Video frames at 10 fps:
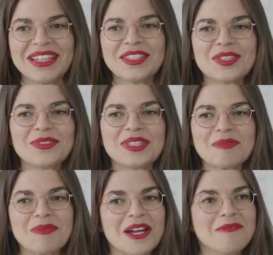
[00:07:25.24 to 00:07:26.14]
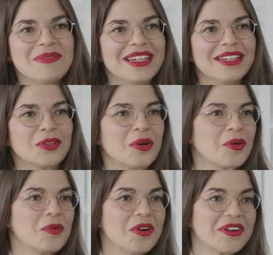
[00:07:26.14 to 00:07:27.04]
things to inspire me in her
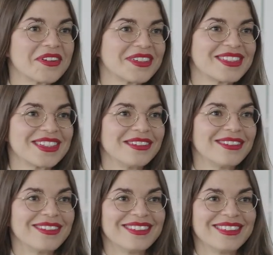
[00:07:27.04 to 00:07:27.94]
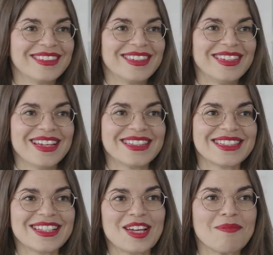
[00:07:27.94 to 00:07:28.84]
work. So yeah,
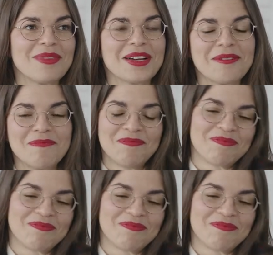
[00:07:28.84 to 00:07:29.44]
it's like my